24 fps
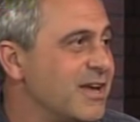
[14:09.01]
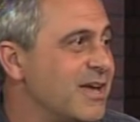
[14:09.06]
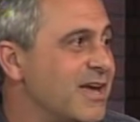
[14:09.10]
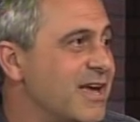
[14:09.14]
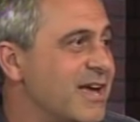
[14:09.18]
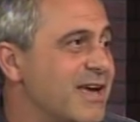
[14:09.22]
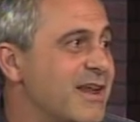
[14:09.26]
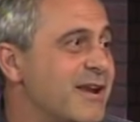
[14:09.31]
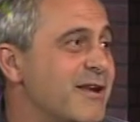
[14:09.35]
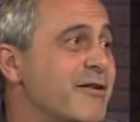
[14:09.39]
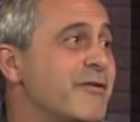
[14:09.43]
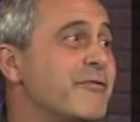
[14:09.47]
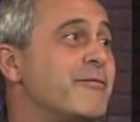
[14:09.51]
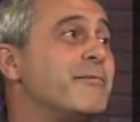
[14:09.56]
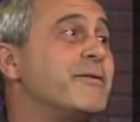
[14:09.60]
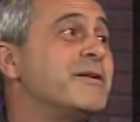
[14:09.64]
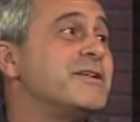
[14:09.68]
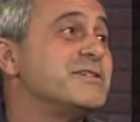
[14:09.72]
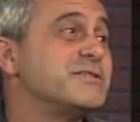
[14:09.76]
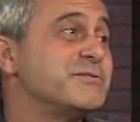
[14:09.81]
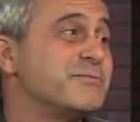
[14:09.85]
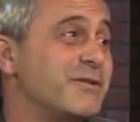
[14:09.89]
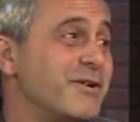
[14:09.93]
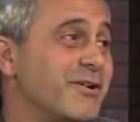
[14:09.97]
and
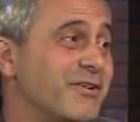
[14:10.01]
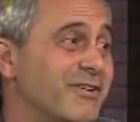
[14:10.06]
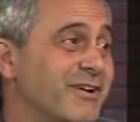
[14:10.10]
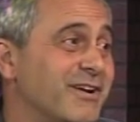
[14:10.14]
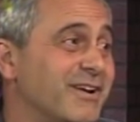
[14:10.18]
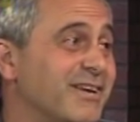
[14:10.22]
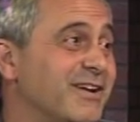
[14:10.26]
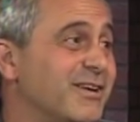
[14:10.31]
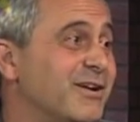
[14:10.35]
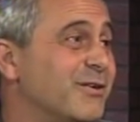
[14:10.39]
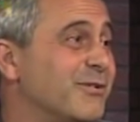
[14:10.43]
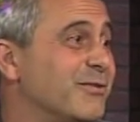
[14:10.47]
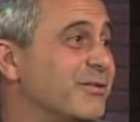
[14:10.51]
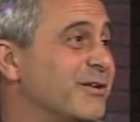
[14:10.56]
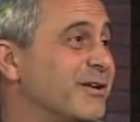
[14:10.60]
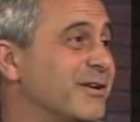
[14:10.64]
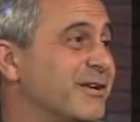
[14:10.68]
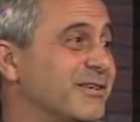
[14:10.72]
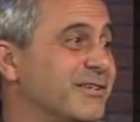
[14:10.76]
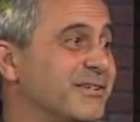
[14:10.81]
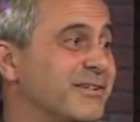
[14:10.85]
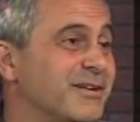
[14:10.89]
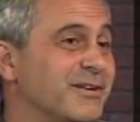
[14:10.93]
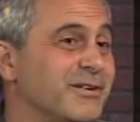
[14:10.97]
everybody's wearing,
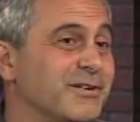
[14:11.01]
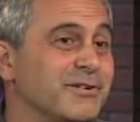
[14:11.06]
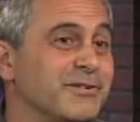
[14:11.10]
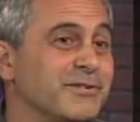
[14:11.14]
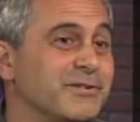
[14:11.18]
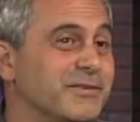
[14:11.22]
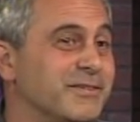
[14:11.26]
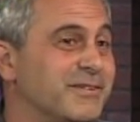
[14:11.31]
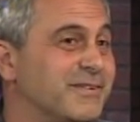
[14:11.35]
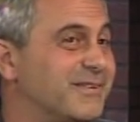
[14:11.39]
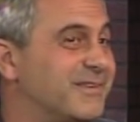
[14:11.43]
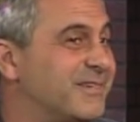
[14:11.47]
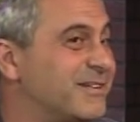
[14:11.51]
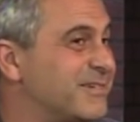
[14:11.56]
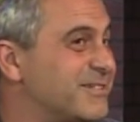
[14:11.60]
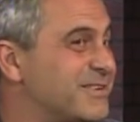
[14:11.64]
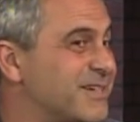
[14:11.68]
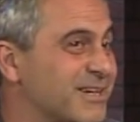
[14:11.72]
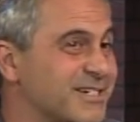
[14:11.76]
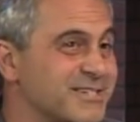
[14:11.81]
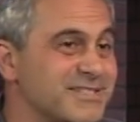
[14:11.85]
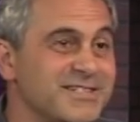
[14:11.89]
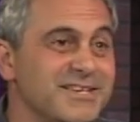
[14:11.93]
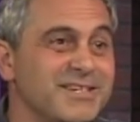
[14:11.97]
their
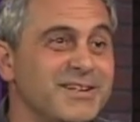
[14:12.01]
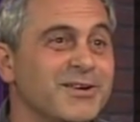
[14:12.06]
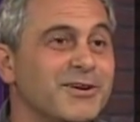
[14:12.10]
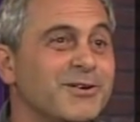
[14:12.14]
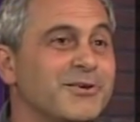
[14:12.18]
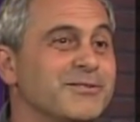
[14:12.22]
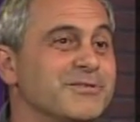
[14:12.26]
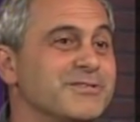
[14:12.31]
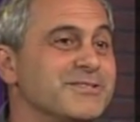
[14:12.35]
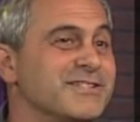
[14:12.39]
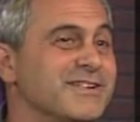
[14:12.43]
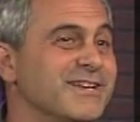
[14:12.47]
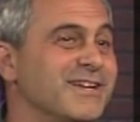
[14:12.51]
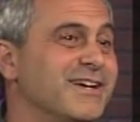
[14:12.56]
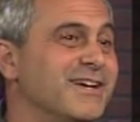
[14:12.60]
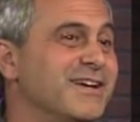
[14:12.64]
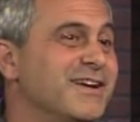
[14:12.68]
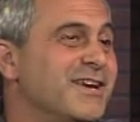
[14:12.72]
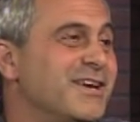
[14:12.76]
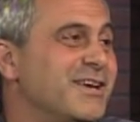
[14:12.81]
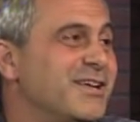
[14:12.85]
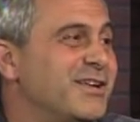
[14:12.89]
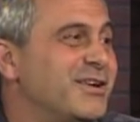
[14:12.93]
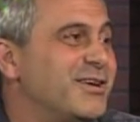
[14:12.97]
tuxedos and
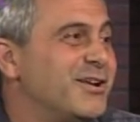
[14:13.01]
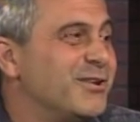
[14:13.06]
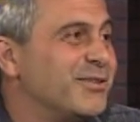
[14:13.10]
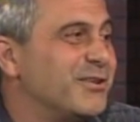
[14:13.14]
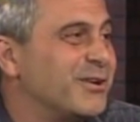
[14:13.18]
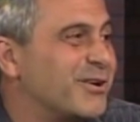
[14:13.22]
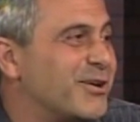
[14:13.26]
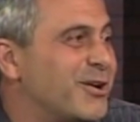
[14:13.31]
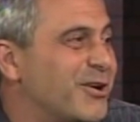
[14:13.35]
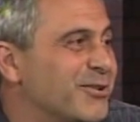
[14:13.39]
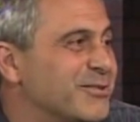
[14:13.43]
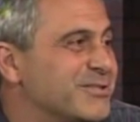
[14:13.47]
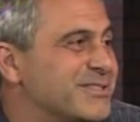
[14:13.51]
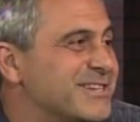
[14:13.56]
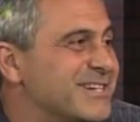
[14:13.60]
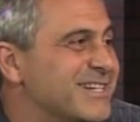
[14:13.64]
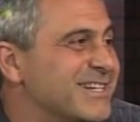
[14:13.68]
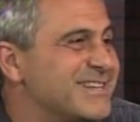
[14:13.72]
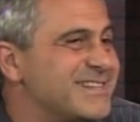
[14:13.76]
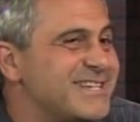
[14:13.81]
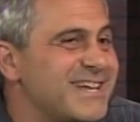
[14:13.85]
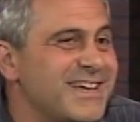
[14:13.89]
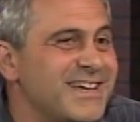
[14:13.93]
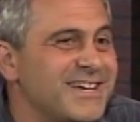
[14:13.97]
the coats and the
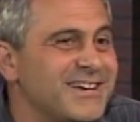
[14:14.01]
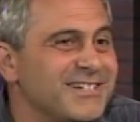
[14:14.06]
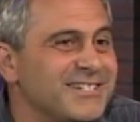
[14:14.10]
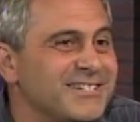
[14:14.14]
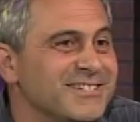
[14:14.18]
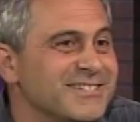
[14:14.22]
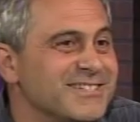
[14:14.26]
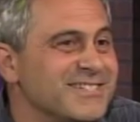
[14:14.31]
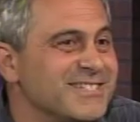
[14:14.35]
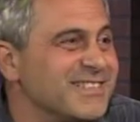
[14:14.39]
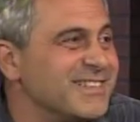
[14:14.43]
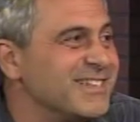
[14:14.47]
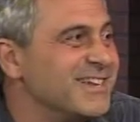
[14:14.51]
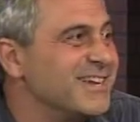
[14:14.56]
tails, and